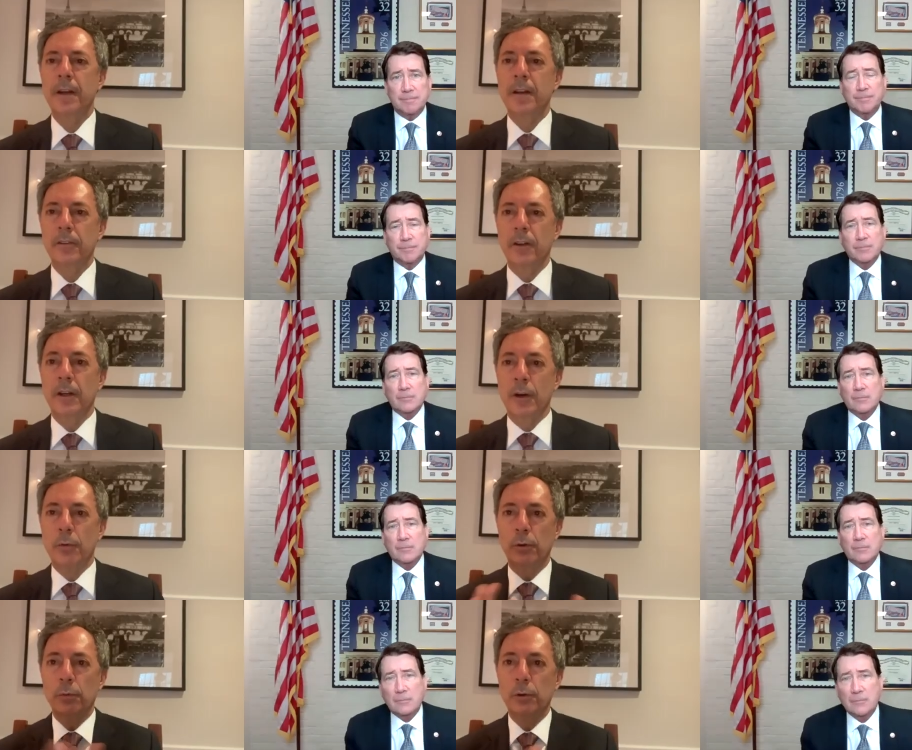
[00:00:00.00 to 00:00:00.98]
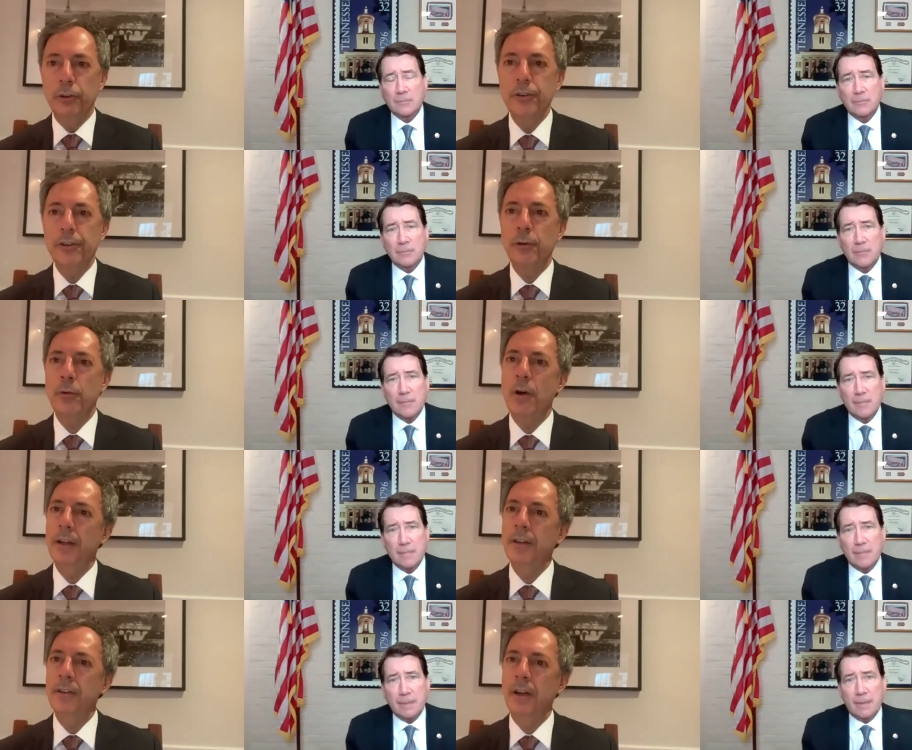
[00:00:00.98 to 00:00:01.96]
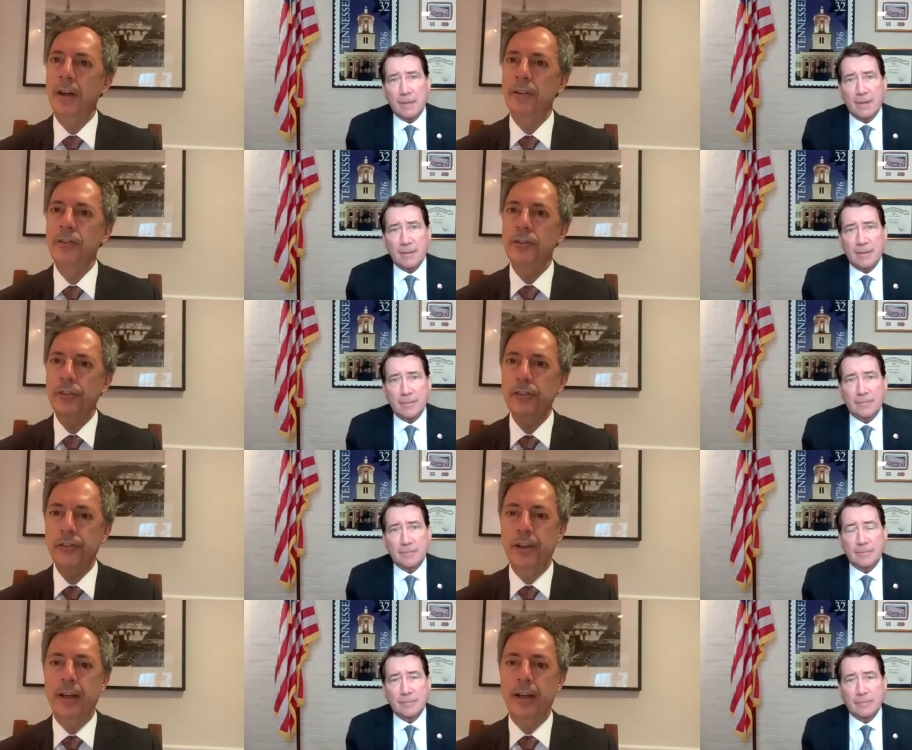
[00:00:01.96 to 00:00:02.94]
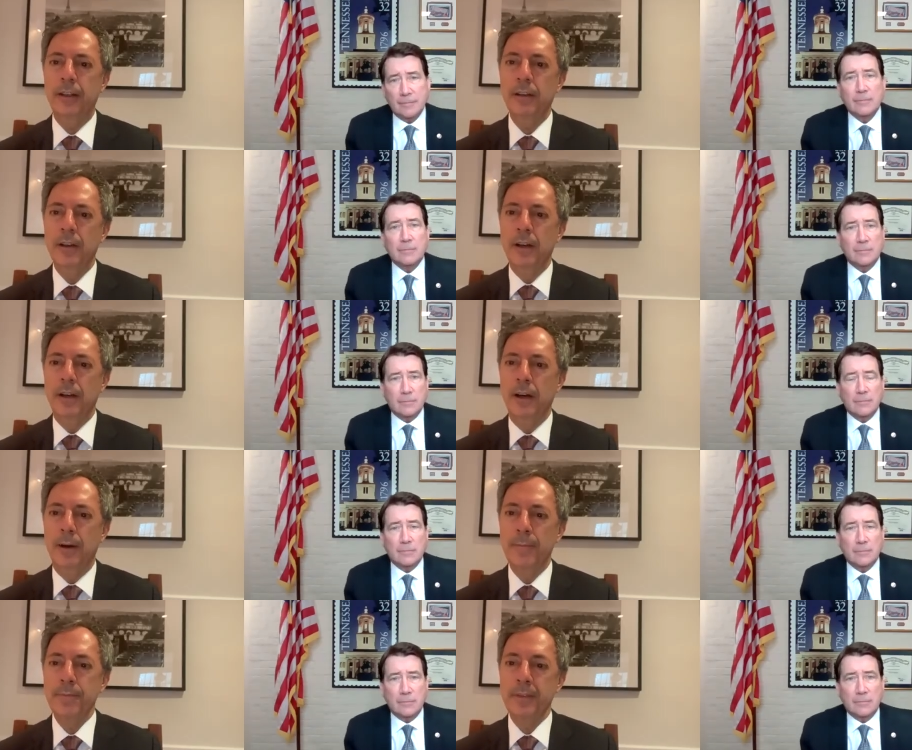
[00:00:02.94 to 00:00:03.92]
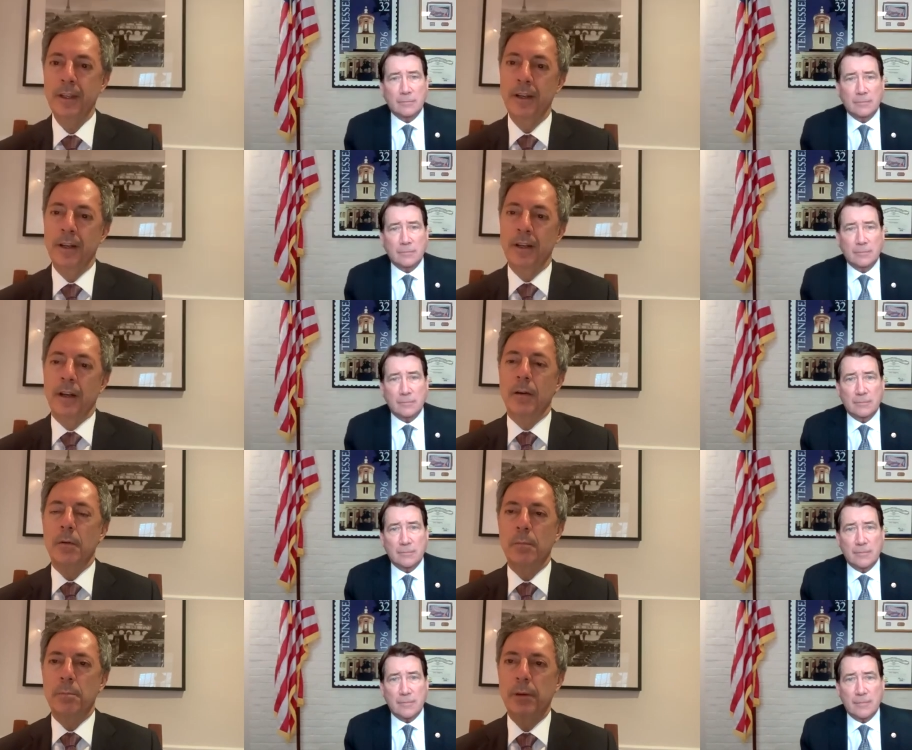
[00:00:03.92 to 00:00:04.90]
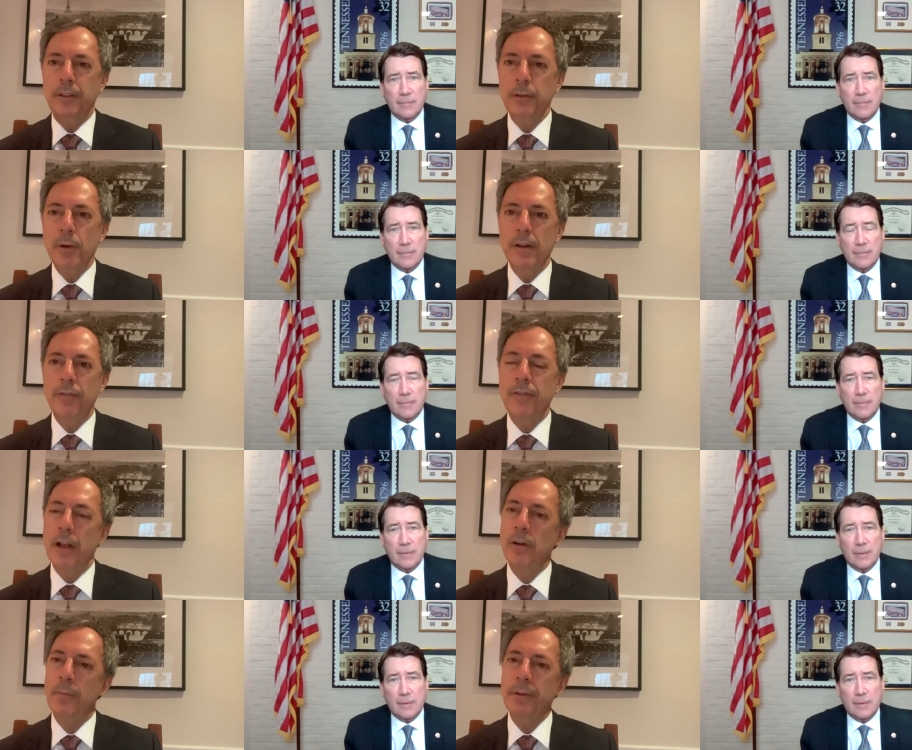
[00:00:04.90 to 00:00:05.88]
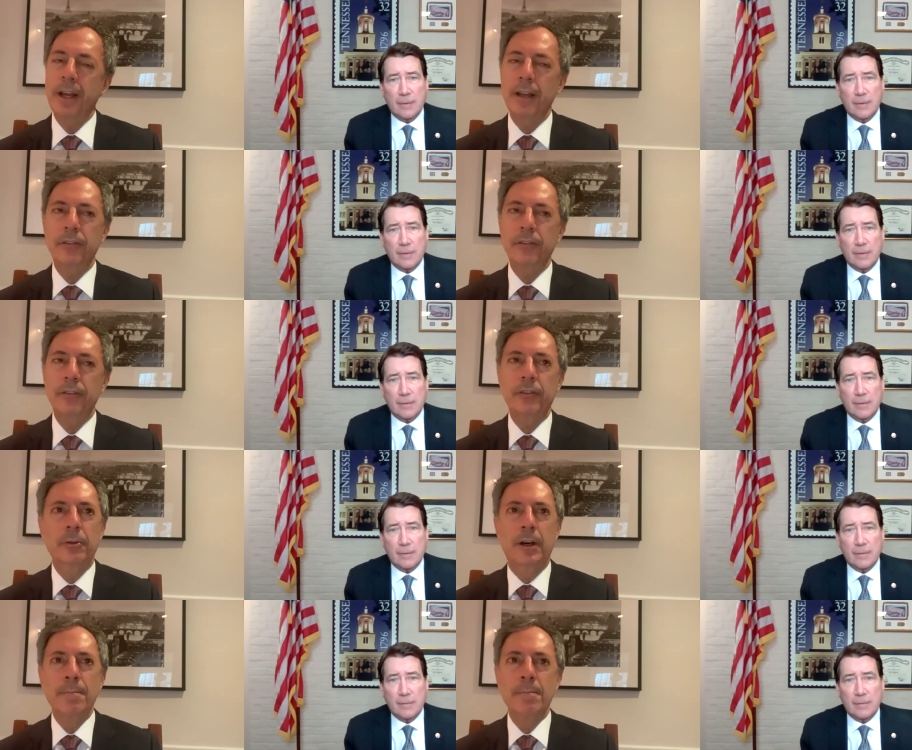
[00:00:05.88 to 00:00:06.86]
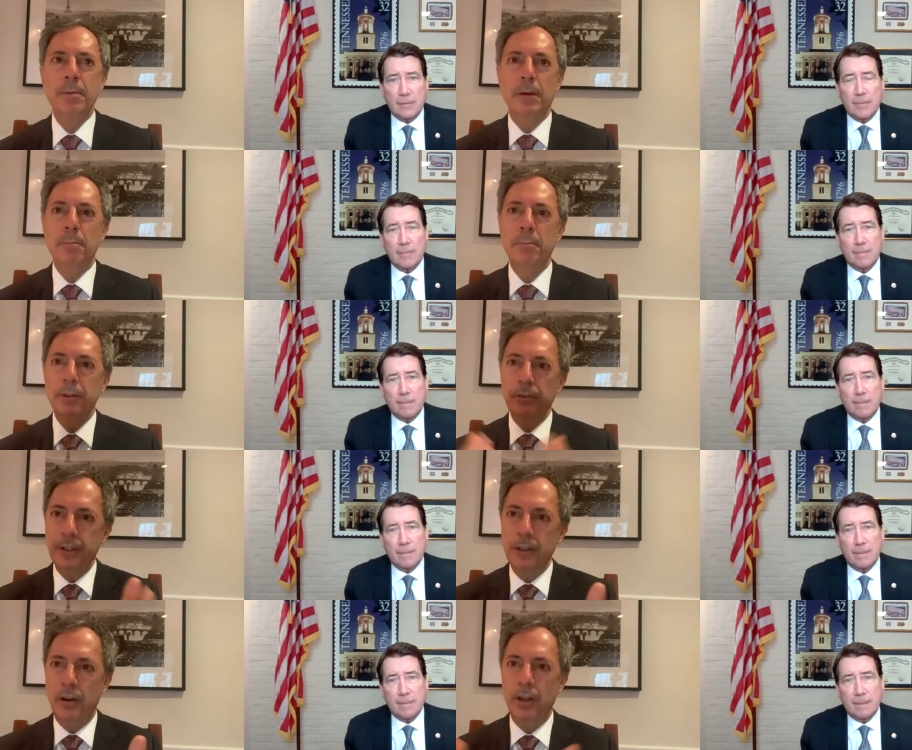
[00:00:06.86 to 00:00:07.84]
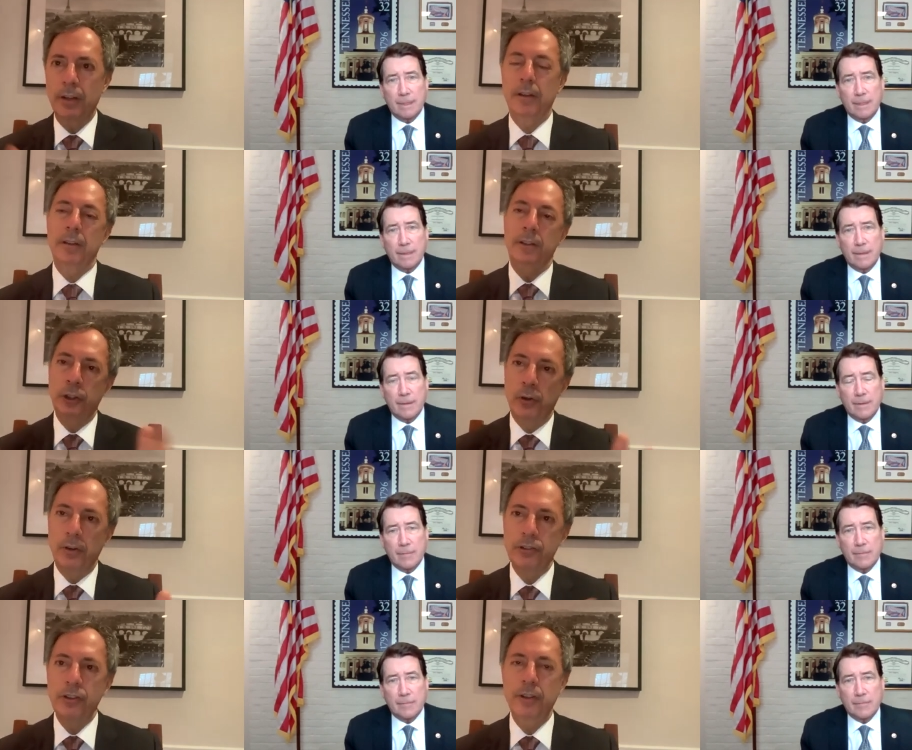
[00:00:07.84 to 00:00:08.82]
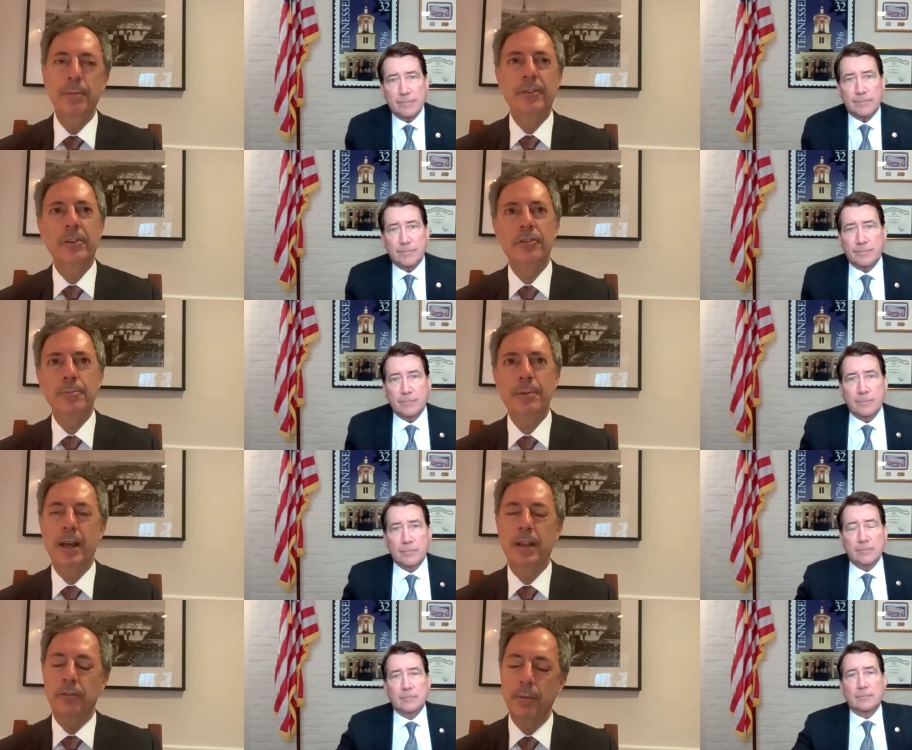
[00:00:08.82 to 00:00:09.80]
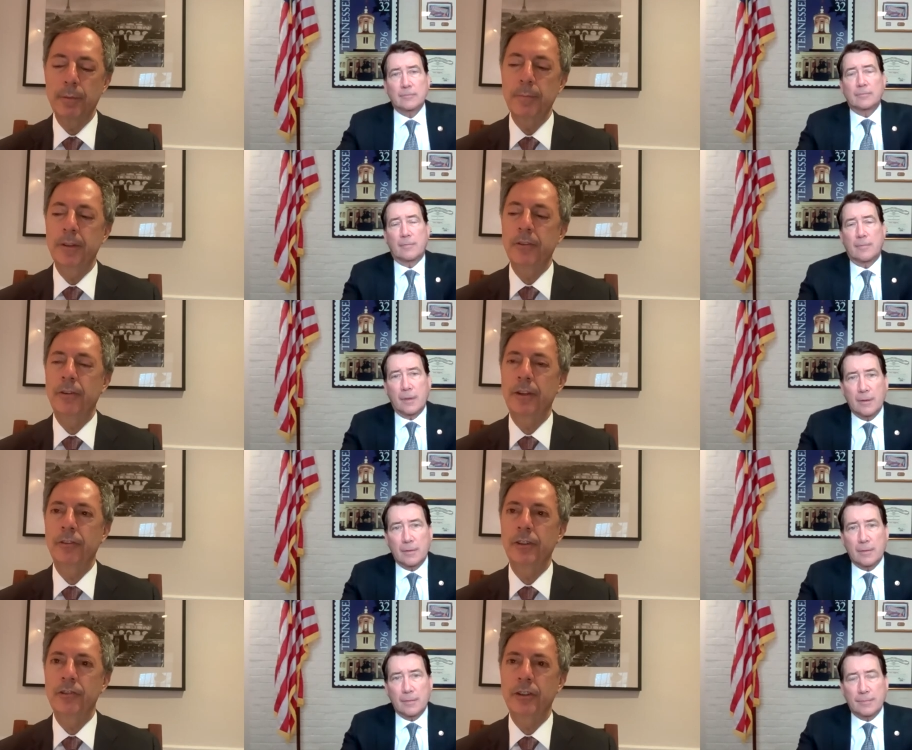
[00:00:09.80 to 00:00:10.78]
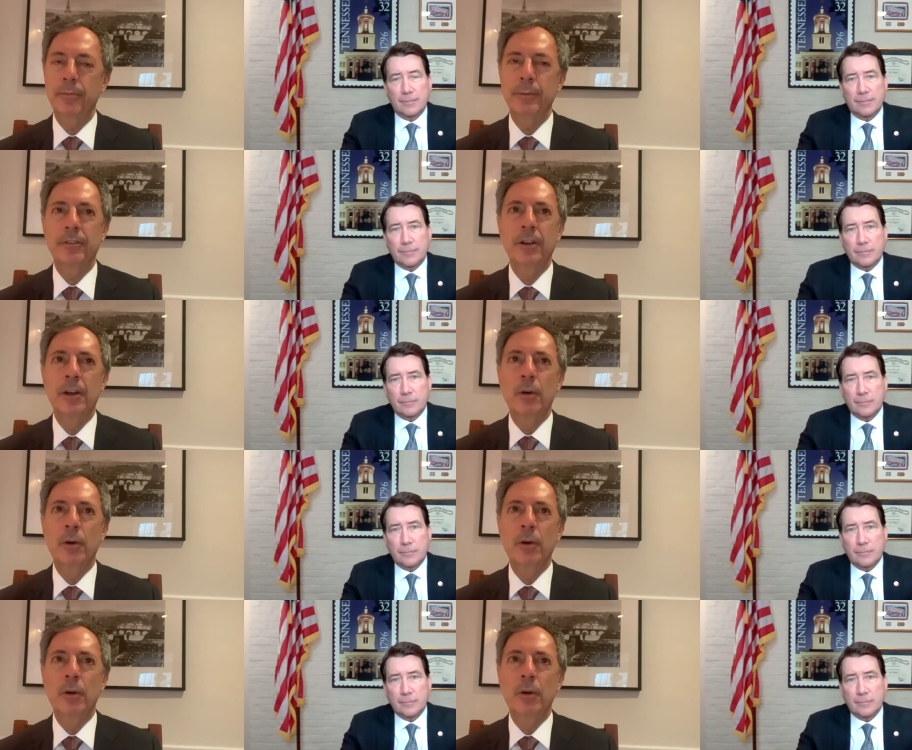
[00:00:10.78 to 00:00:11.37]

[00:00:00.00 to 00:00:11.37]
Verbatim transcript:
Speaker 1: So we'll turn to the Quad in just a second. But I did want to follow up and ask you, building on your achievements in Japan, Trump administration achievements,